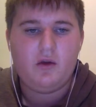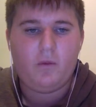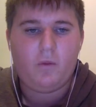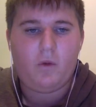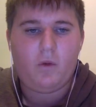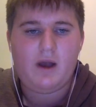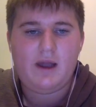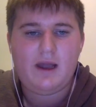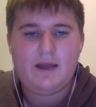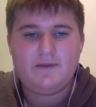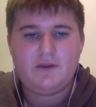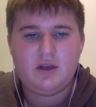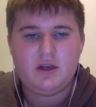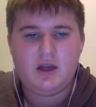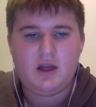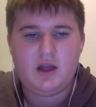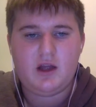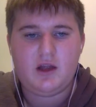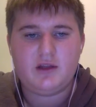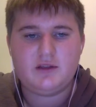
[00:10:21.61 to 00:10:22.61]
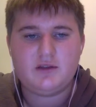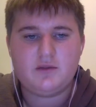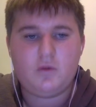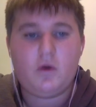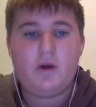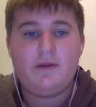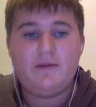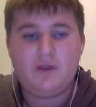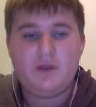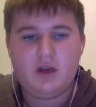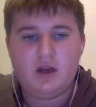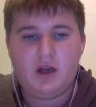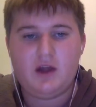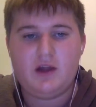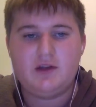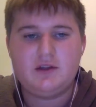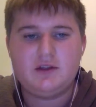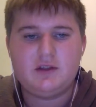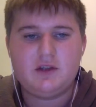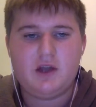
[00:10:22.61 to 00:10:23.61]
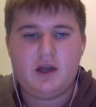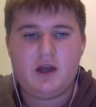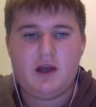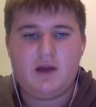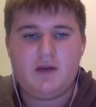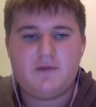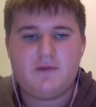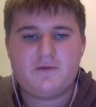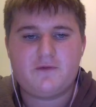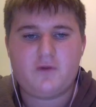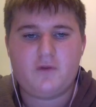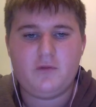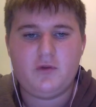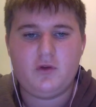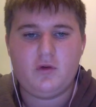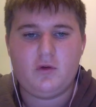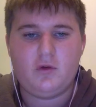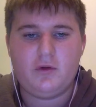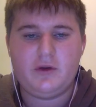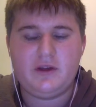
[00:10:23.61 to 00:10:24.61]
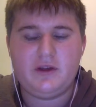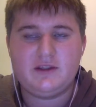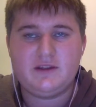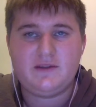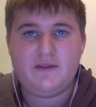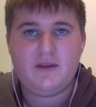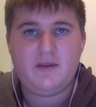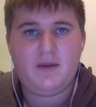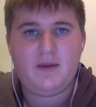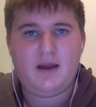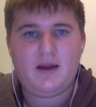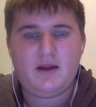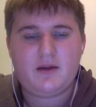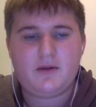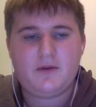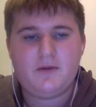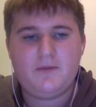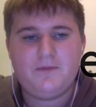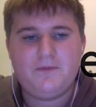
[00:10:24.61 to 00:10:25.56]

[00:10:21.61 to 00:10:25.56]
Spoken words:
what have you learned from your audience feedback?